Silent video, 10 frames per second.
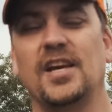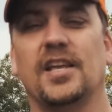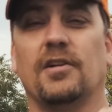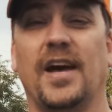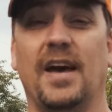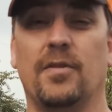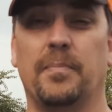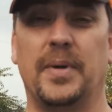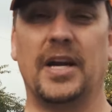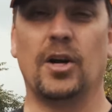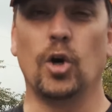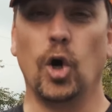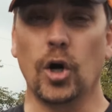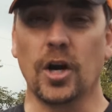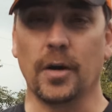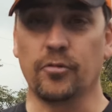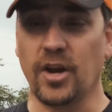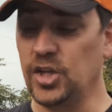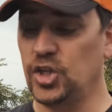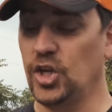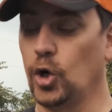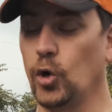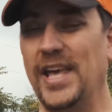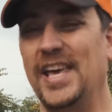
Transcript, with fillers: You'll have a better hookup ratio